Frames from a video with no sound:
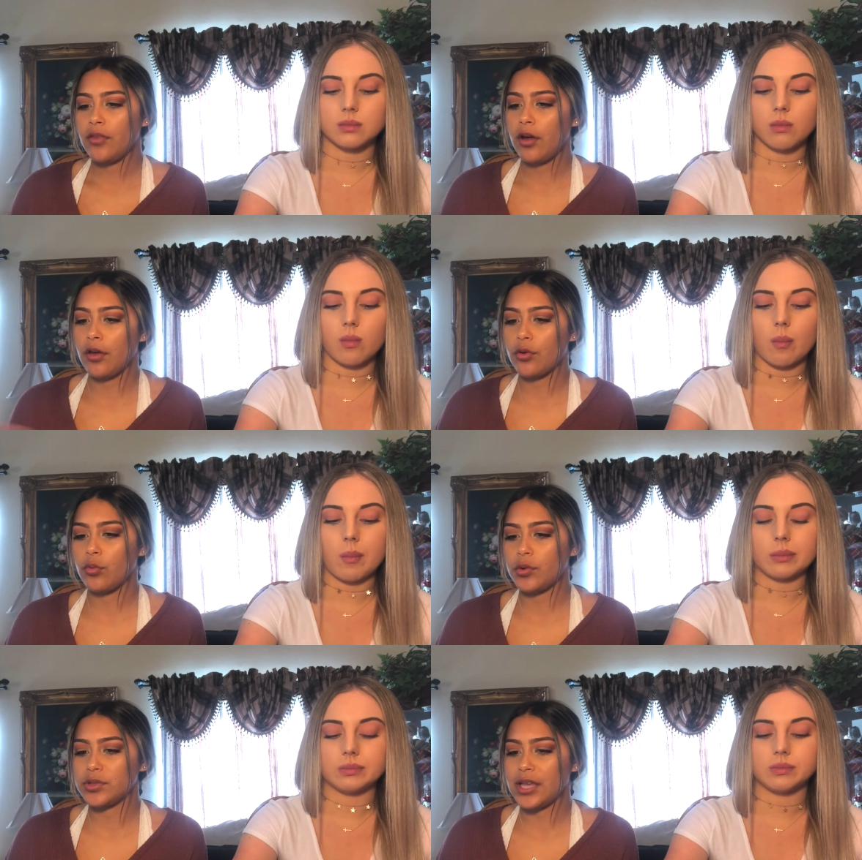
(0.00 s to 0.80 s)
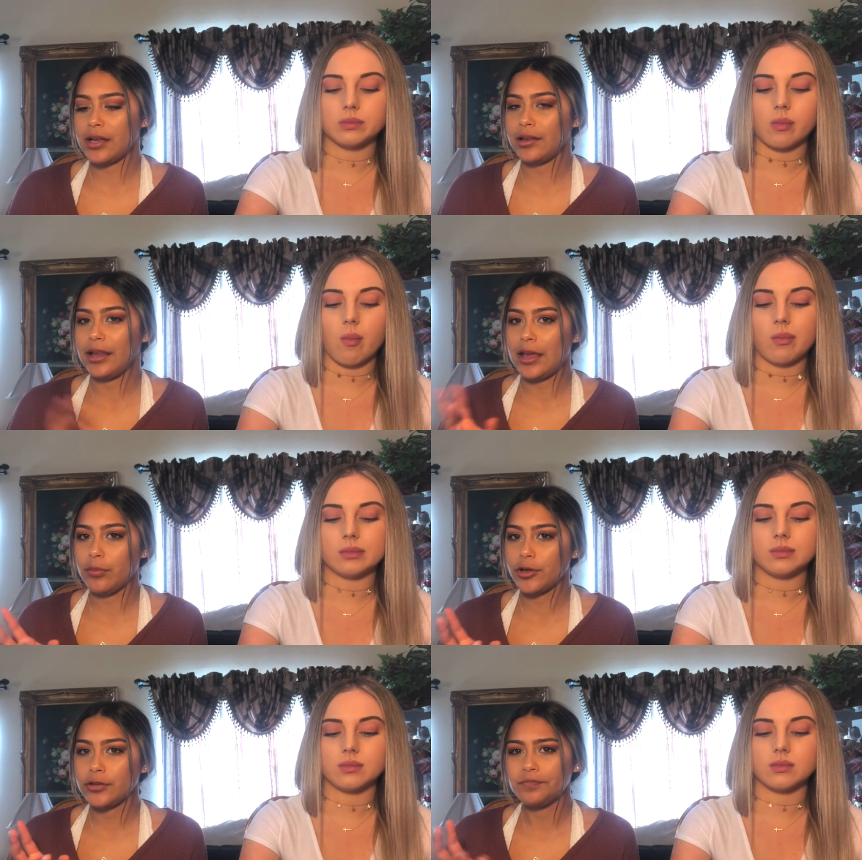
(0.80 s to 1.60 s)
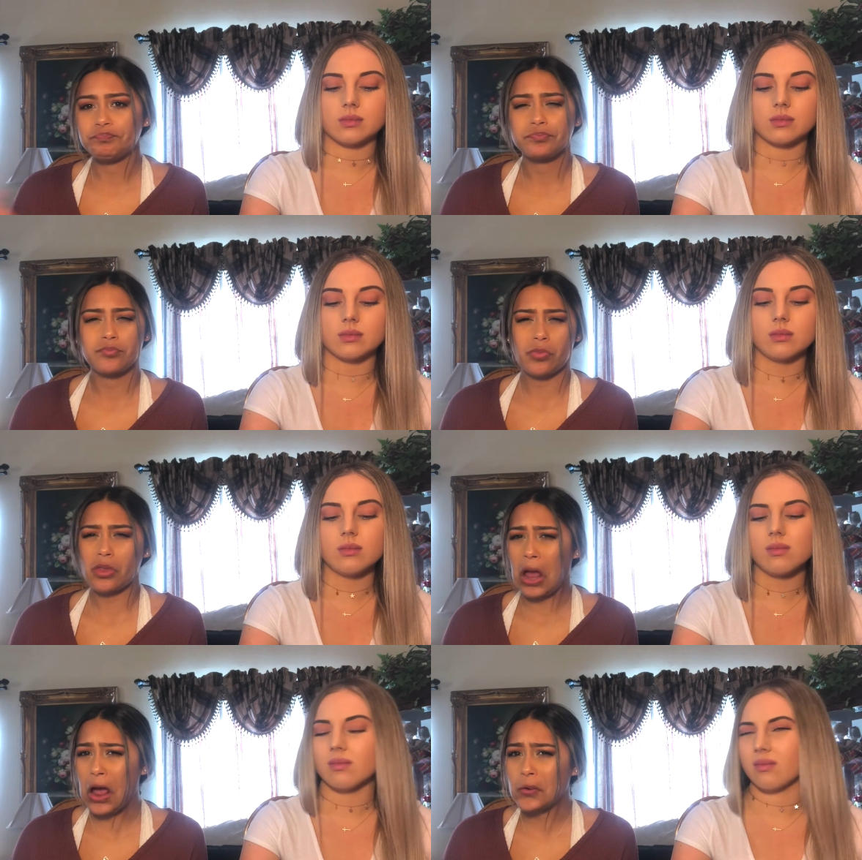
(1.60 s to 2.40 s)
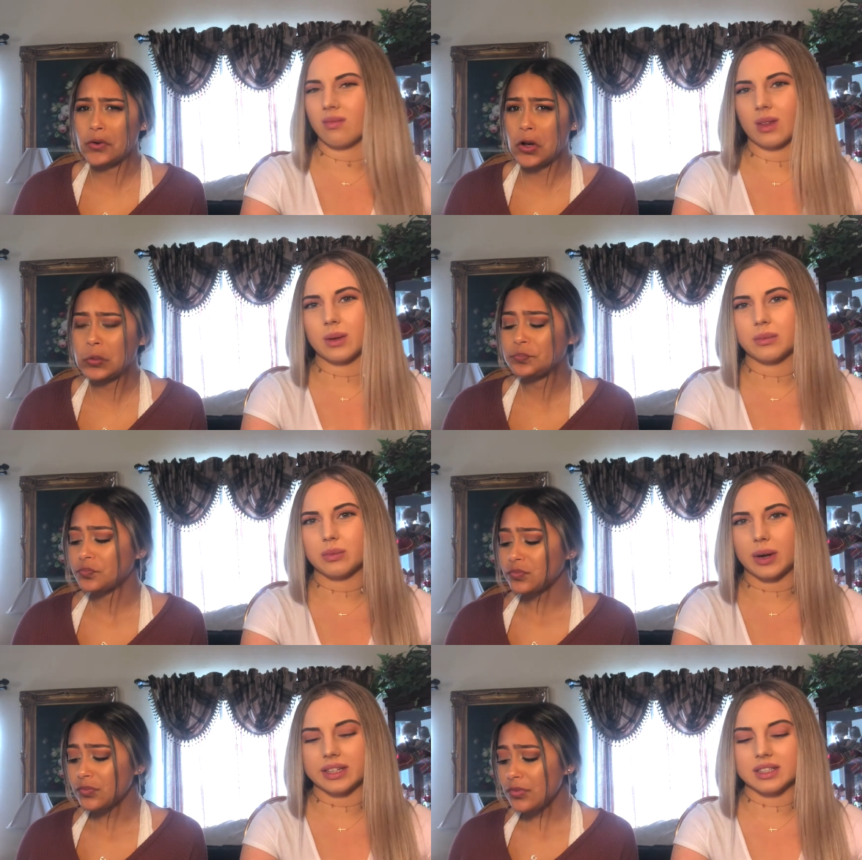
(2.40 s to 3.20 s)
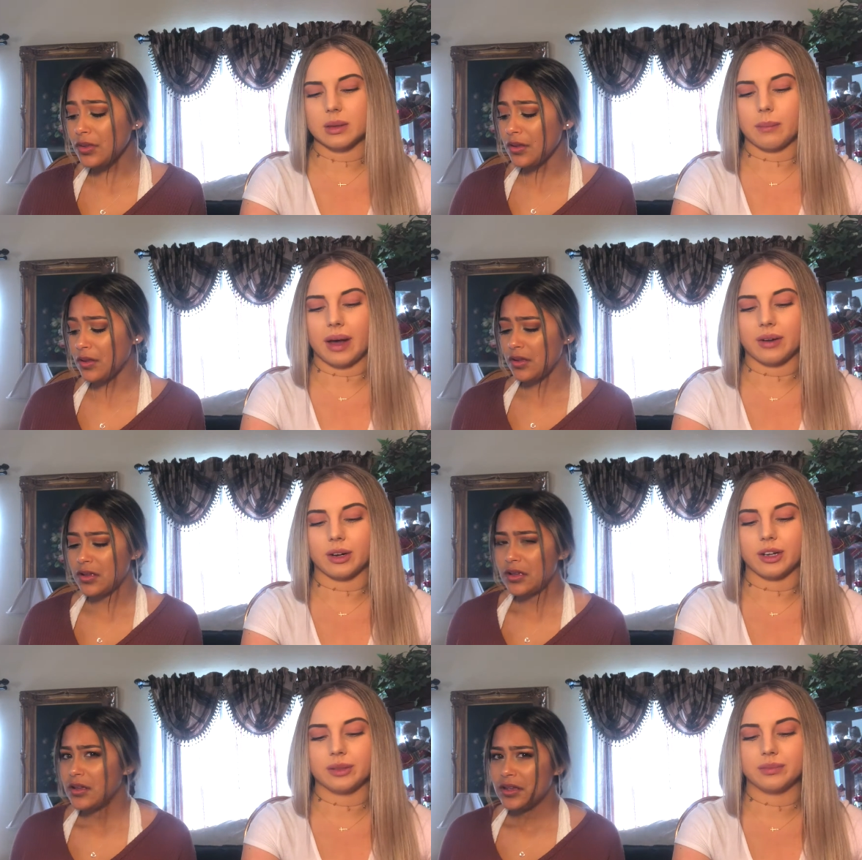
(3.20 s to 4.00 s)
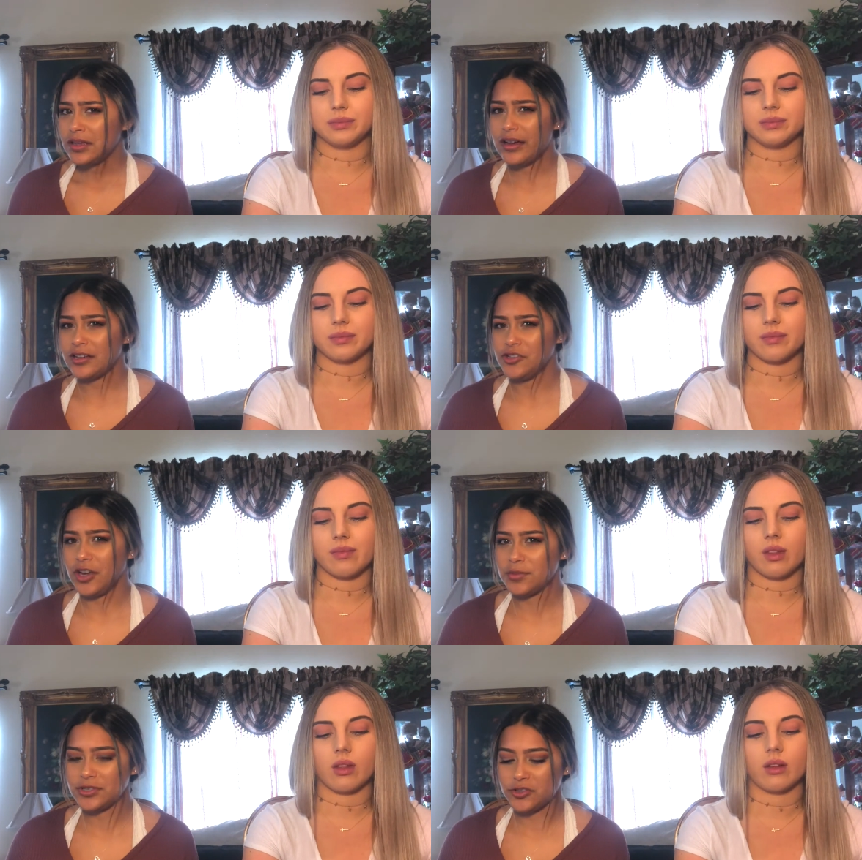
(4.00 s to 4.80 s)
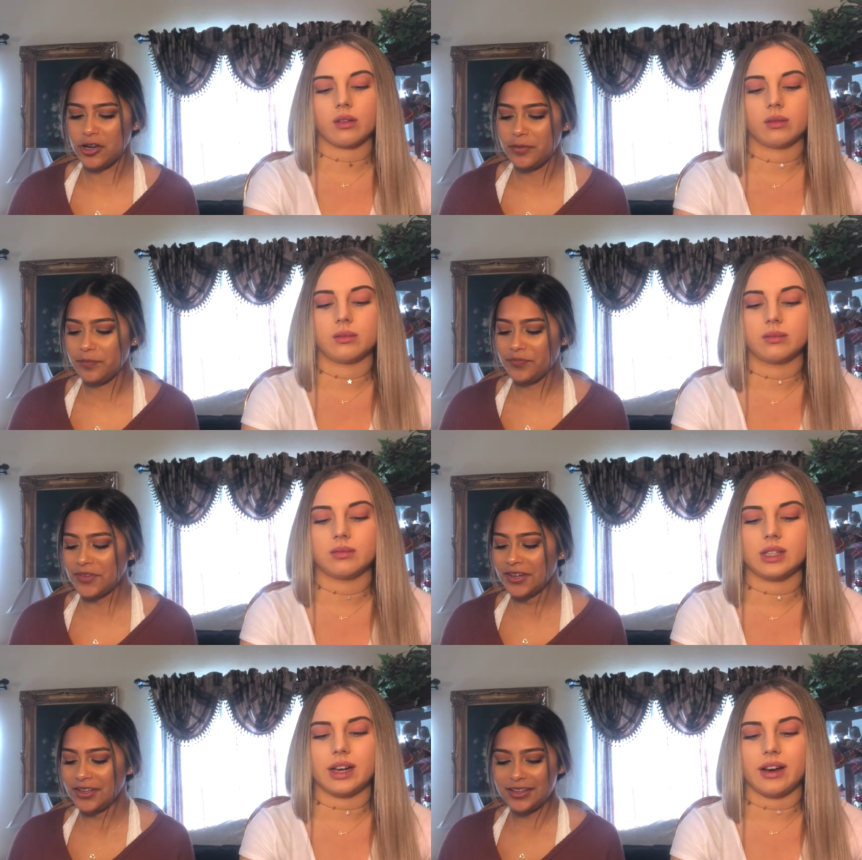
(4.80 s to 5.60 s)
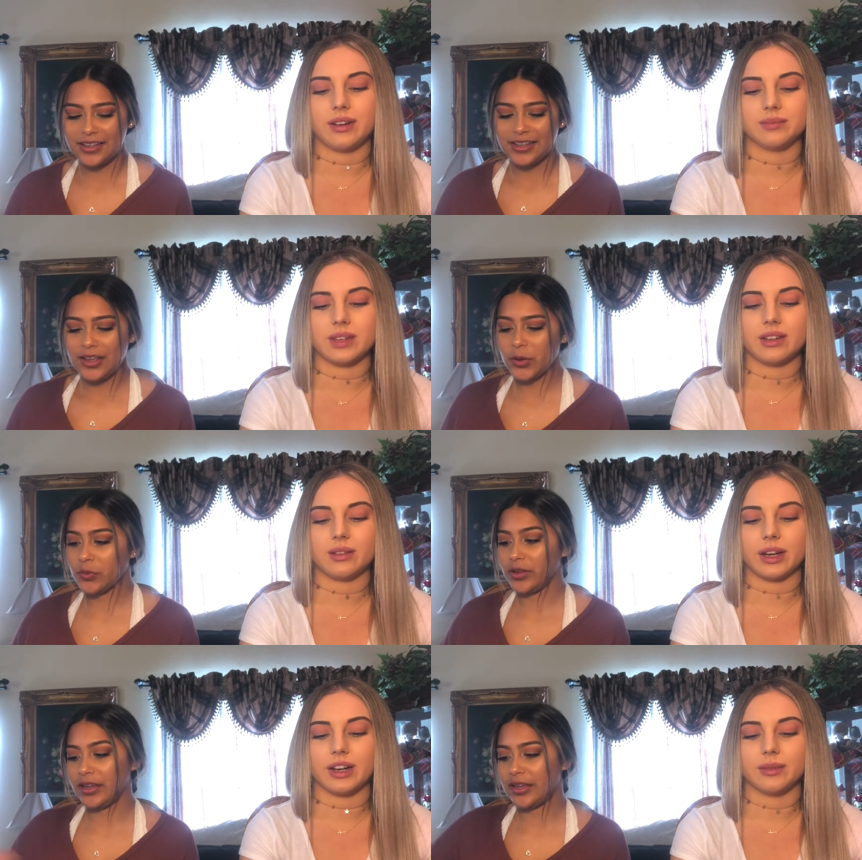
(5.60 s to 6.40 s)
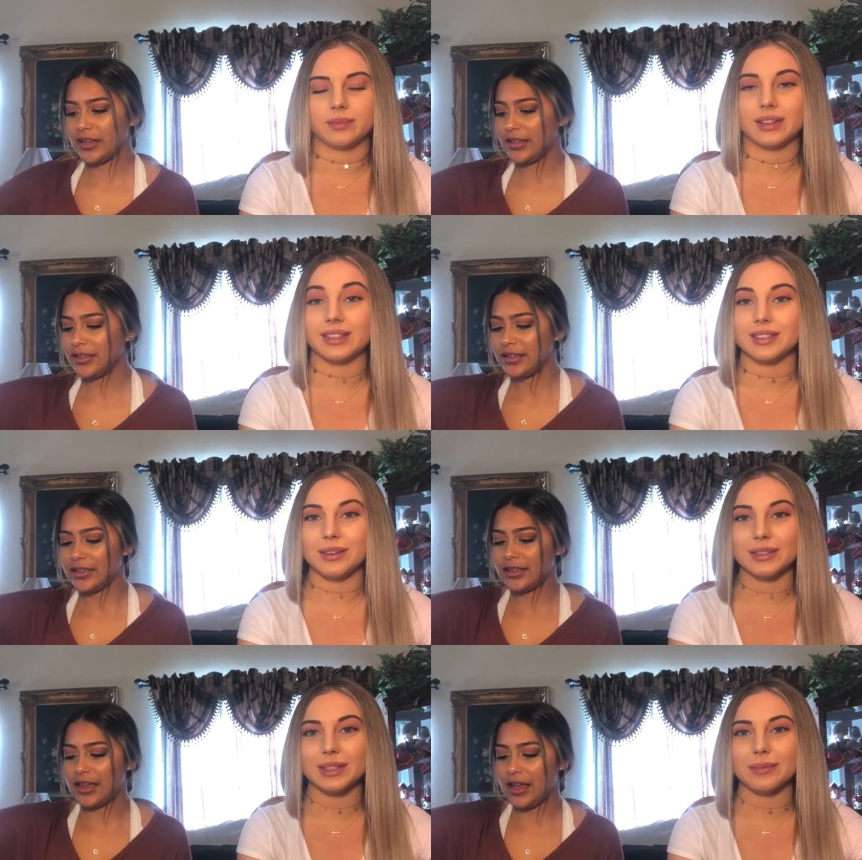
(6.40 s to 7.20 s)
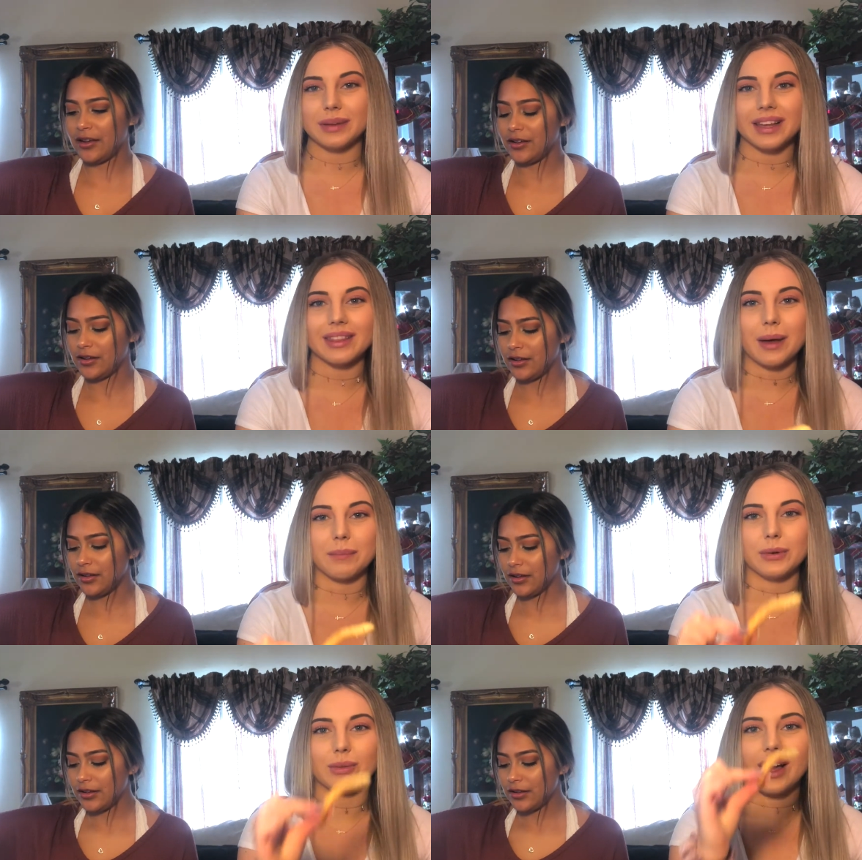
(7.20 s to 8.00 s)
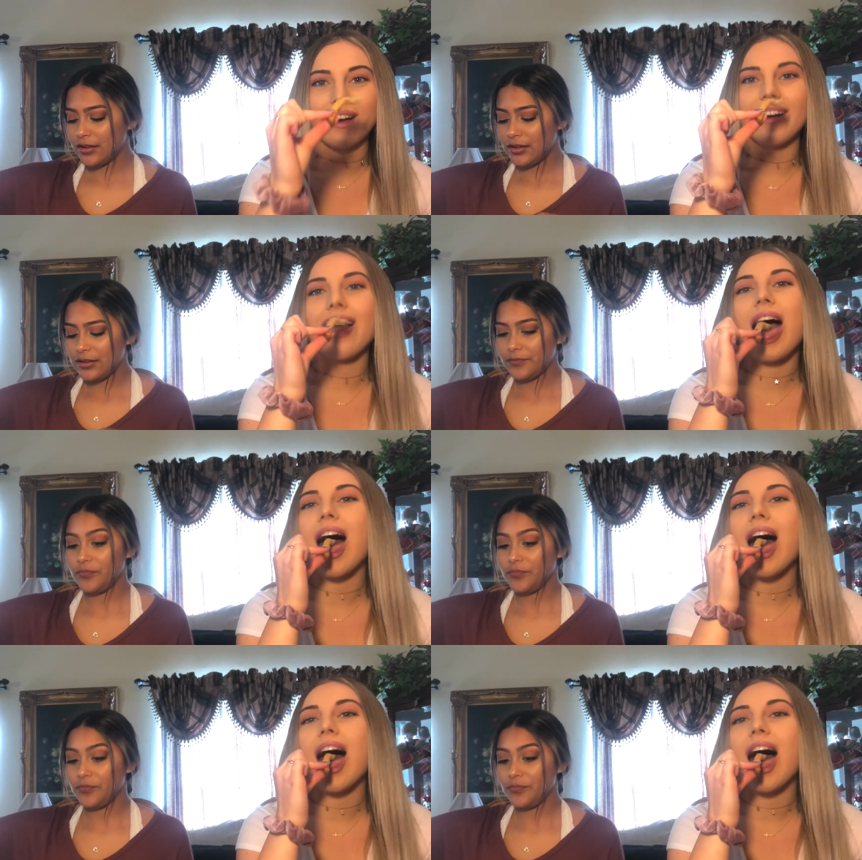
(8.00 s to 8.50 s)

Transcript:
Speaker 1: and the other one was like labor. I don't know. Why does it matter? Yeah, a job's a job. Yeah,
Speaker 2: I don't really. As long as you're making that move off.